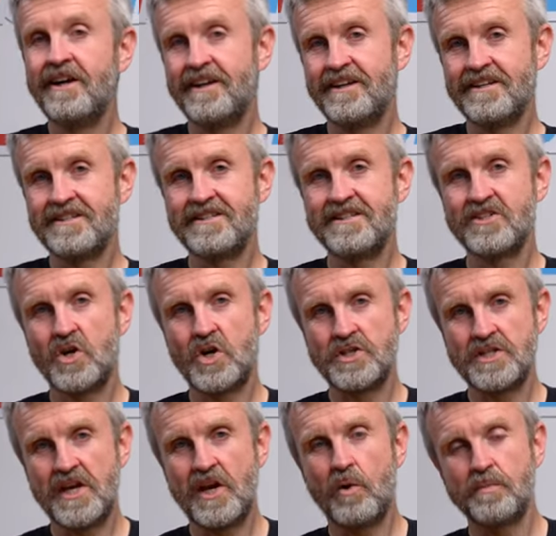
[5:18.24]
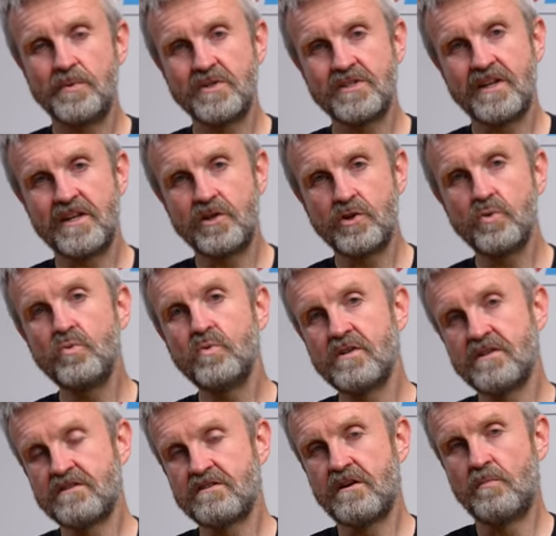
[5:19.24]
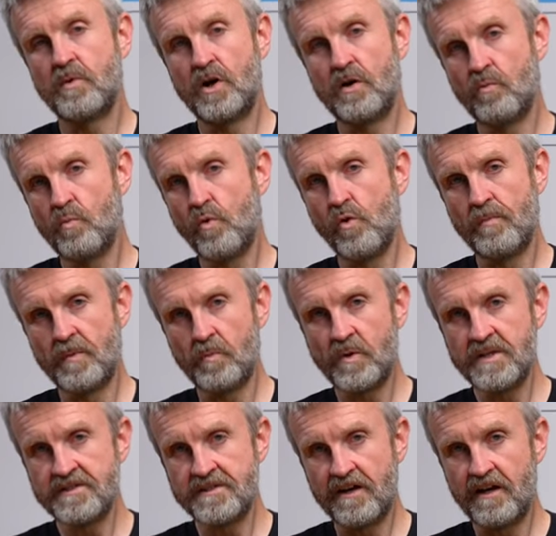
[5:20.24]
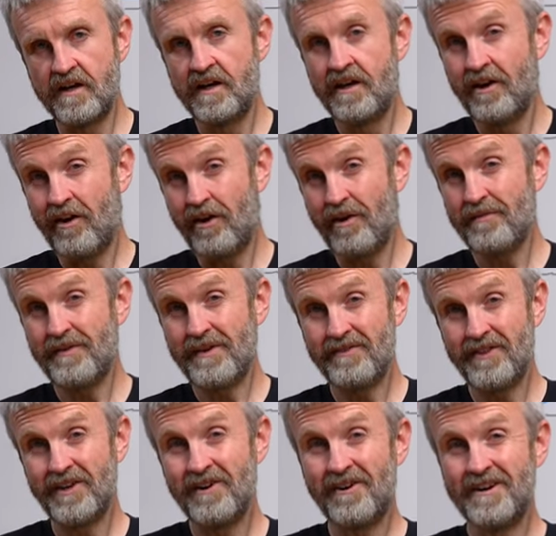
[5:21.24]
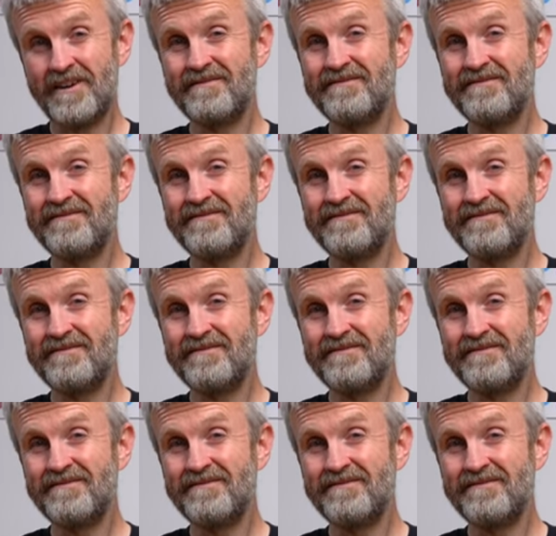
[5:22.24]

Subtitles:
and it's designed to help you stay cool in summer and warm in winter. I found the liner